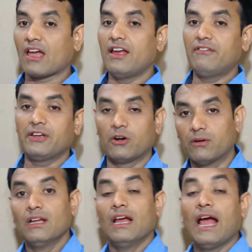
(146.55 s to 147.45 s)
Here we
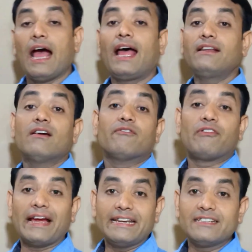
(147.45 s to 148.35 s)
go, and
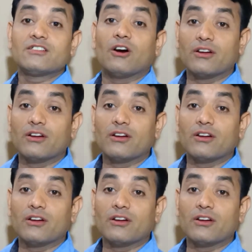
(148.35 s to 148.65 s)
find it